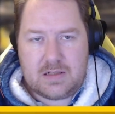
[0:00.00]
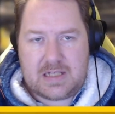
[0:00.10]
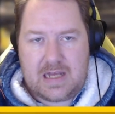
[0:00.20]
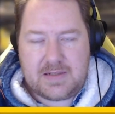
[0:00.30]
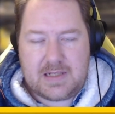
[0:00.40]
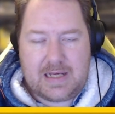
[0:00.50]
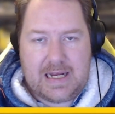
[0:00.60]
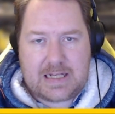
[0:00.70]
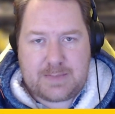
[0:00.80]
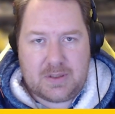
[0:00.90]
So Samsung
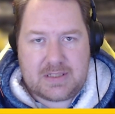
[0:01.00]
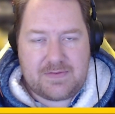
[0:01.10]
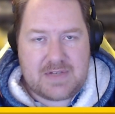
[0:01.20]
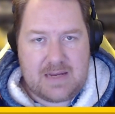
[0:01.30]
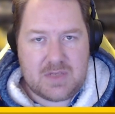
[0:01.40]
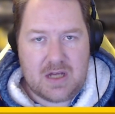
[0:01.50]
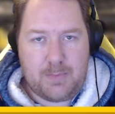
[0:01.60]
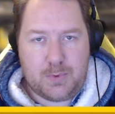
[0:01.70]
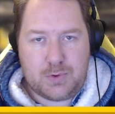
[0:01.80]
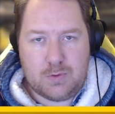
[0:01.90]
and Xbox have teamed
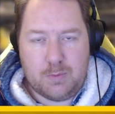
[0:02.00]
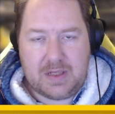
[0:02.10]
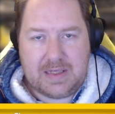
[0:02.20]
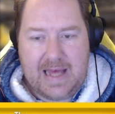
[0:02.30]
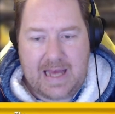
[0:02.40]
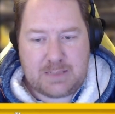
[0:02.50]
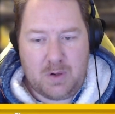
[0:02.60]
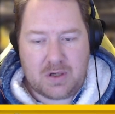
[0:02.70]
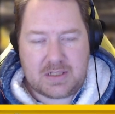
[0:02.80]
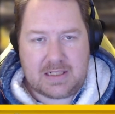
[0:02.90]
up to bring the
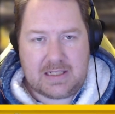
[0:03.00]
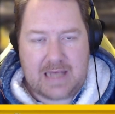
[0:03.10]
Xbox